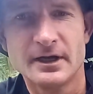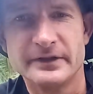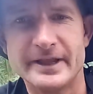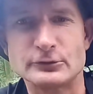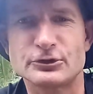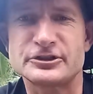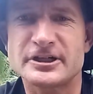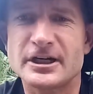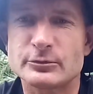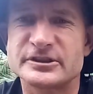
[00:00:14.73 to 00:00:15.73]
Now to
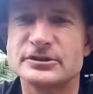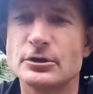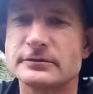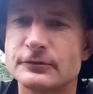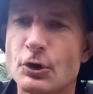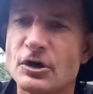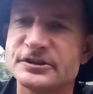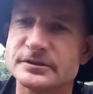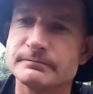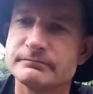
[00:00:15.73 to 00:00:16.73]
start with a note of
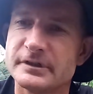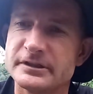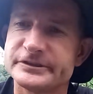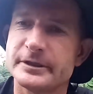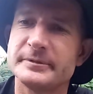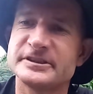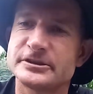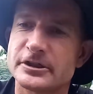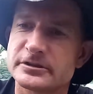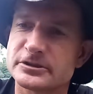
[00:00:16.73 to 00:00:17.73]
caution, some
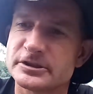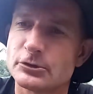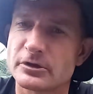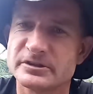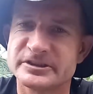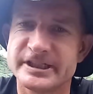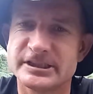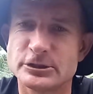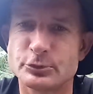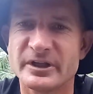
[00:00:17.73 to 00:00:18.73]
instructors and
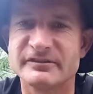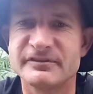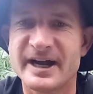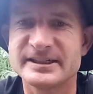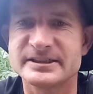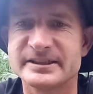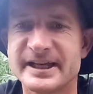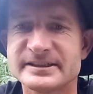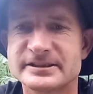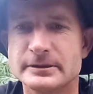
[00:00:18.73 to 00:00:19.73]
organizations will advise
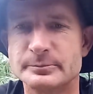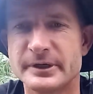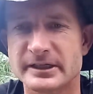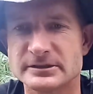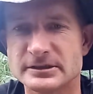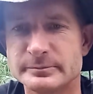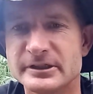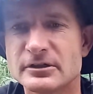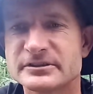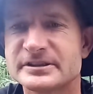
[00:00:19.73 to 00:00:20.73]
against the practice
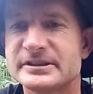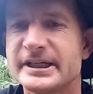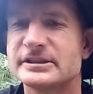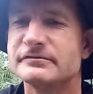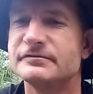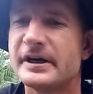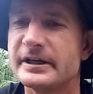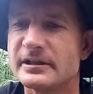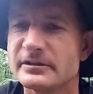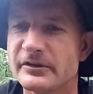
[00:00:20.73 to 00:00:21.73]
because it takes
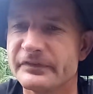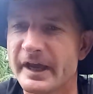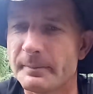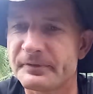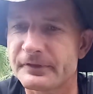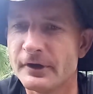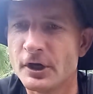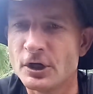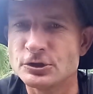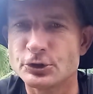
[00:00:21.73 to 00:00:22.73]
very little
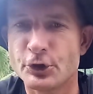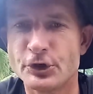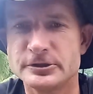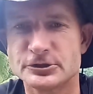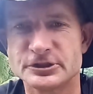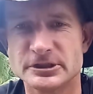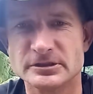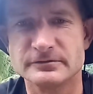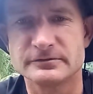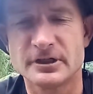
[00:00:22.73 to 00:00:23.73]
depth to hurt
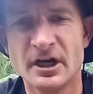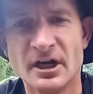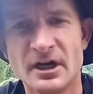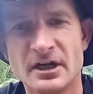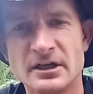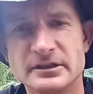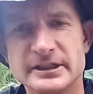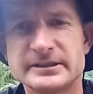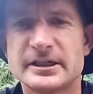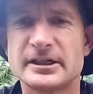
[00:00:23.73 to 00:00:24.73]
yourself.
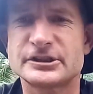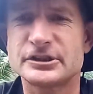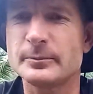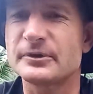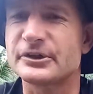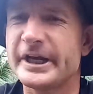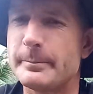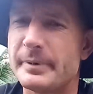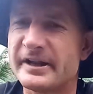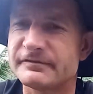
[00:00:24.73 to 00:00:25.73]
Yet there are some
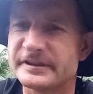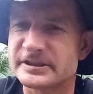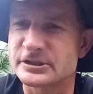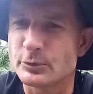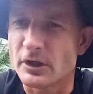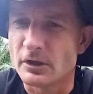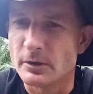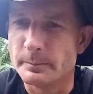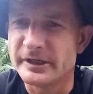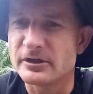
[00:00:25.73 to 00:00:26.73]
great benefits as well,
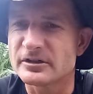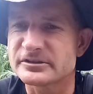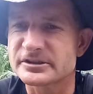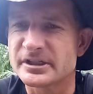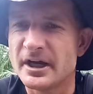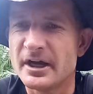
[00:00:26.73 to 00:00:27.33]
because